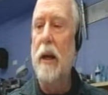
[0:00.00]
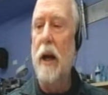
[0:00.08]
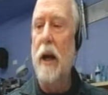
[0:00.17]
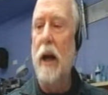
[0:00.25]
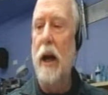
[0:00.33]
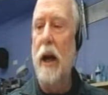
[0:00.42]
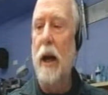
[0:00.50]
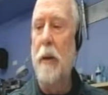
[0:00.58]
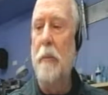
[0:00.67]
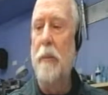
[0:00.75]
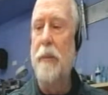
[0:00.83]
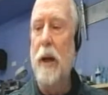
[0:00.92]
um,
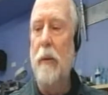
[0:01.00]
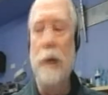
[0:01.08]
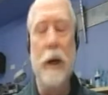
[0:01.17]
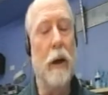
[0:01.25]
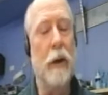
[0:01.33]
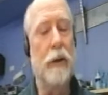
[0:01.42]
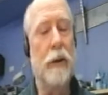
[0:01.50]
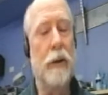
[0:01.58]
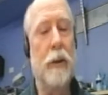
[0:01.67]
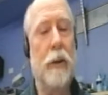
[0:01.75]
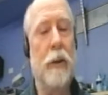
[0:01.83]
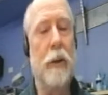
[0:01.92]
we also
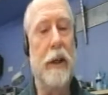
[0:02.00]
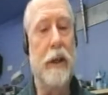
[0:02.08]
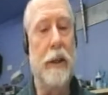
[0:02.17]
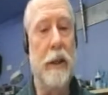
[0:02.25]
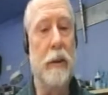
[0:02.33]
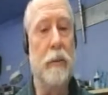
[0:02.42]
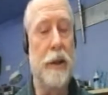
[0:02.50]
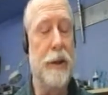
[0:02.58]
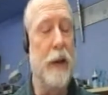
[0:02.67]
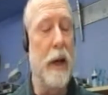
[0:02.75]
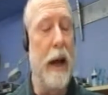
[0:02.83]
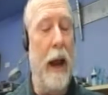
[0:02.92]
deal with
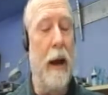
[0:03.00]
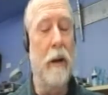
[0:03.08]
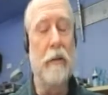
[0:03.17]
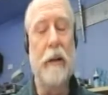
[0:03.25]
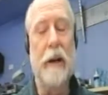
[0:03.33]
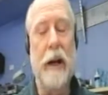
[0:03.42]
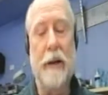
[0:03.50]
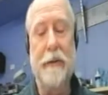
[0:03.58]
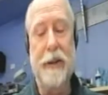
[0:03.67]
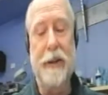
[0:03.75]
aircraft